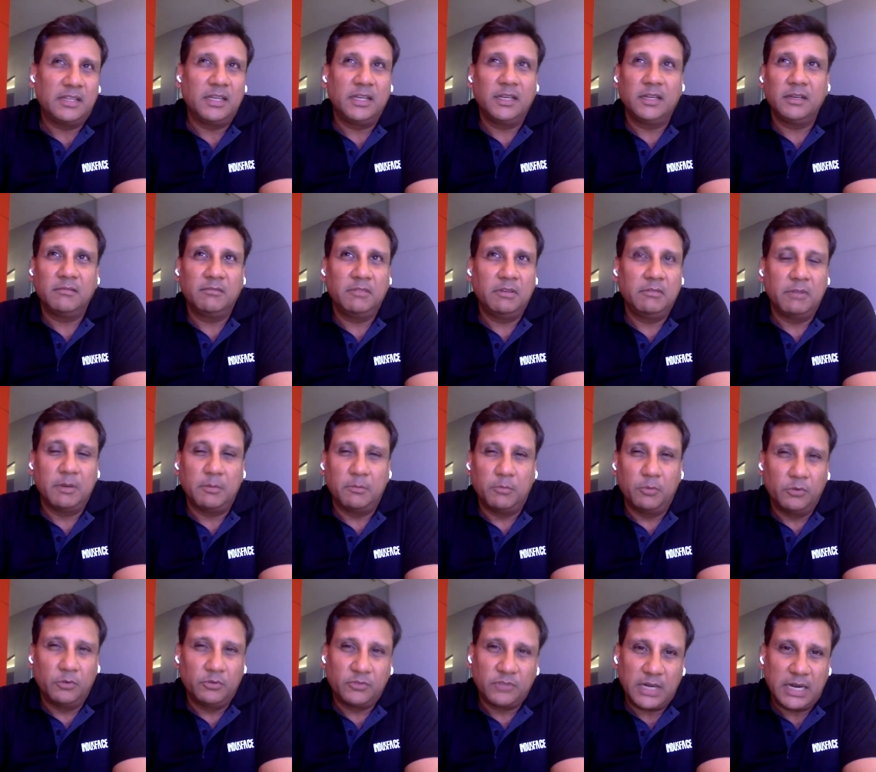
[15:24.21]
I think we
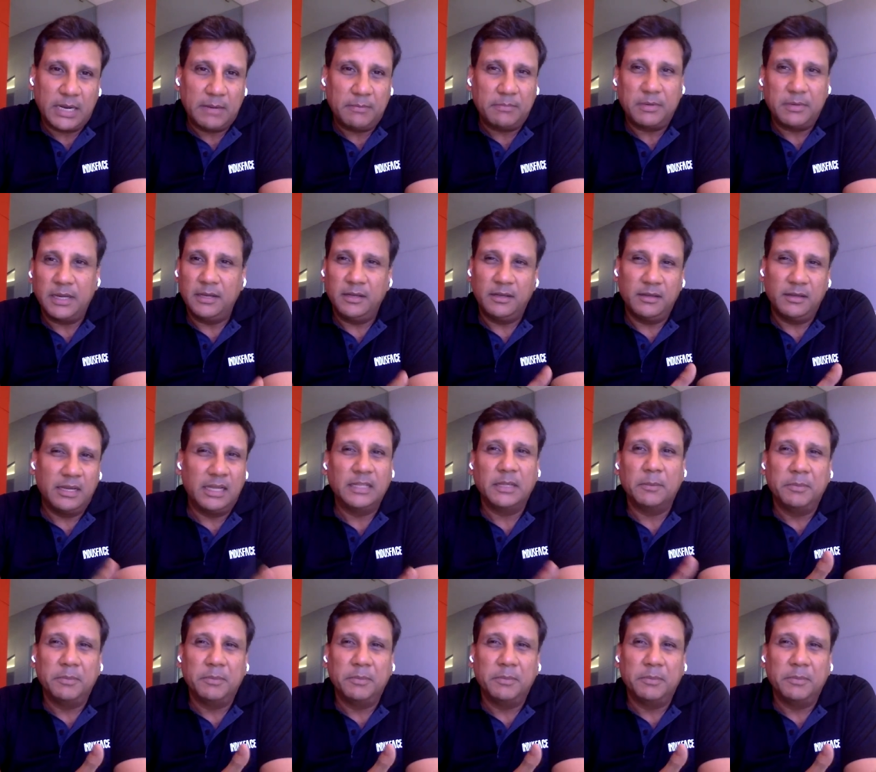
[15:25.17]
were bootstrapped and